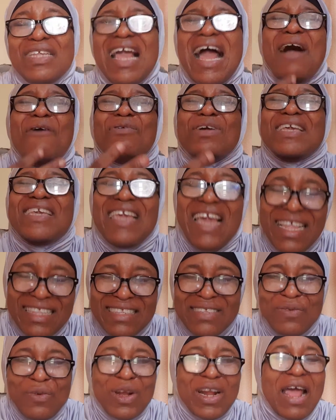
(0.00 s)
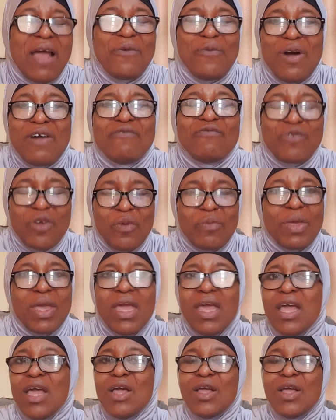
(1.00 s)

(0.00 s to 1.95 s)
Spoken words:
I will get what I want from it.